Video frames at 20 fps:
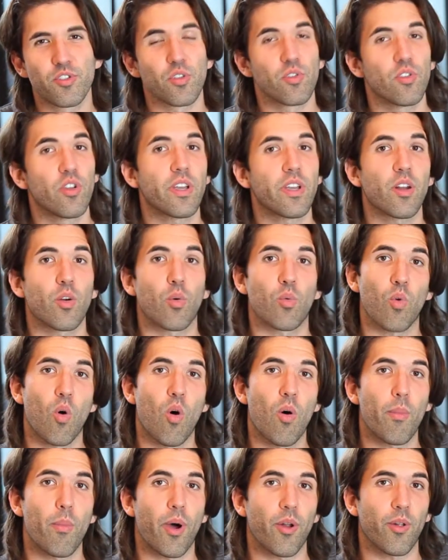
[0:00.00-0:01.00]
look at a role
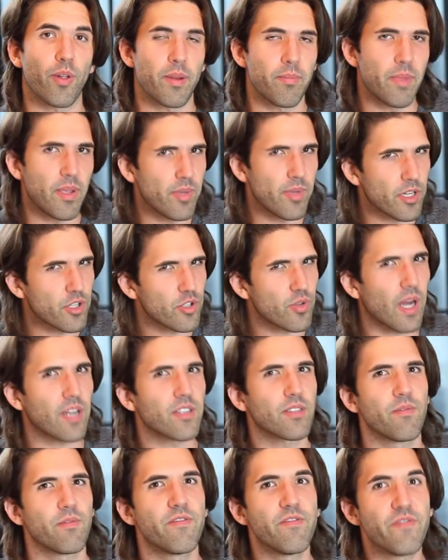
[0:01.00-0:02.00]
model and maybe extract
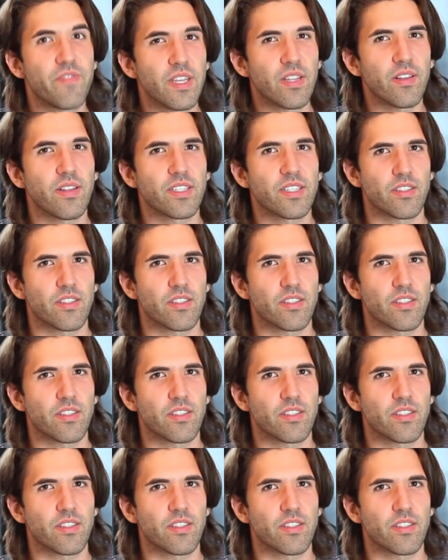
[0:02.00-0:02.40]
some feelings